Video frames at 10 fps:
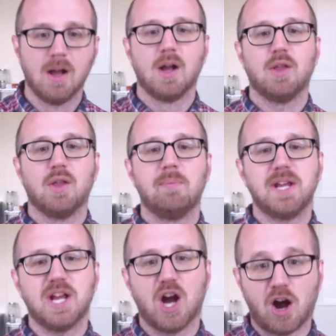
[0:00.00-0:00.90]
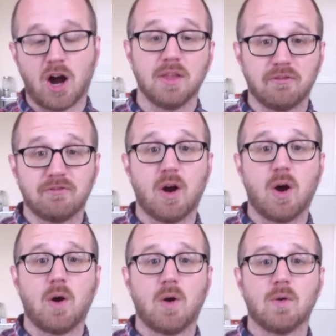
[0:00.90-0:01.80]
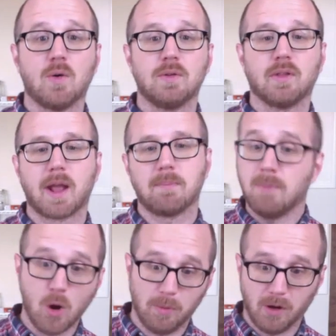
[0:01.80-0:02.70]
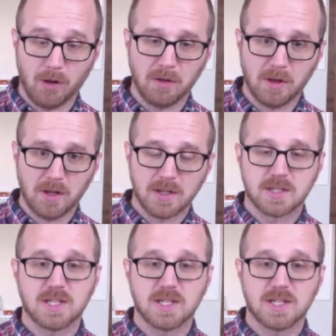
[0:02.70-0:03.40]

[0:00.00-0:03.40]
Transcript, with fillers: then be on the phone, like mobile, yeah.